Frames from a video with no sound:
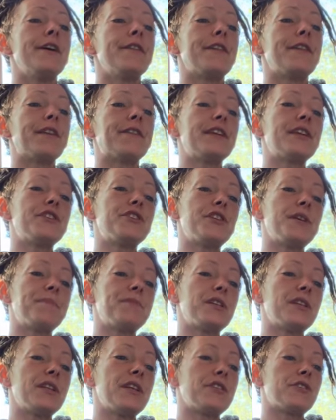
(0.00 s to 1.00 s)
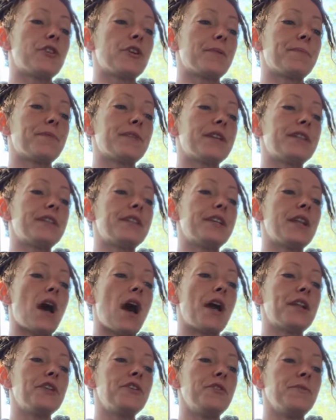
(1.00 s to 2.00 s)
that the Egyptian interpreted the
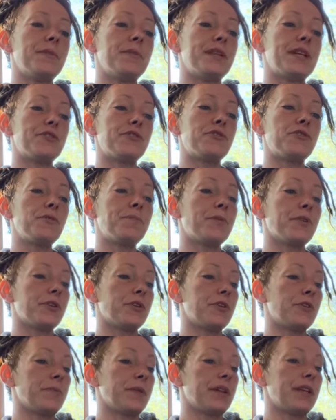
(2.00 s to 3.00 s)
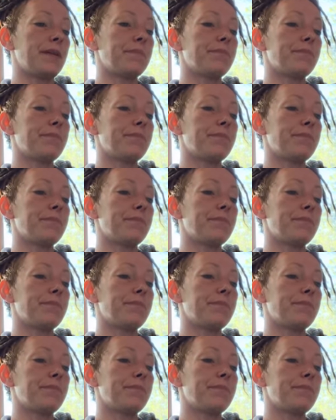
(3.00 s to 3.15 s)
non human as superhuman,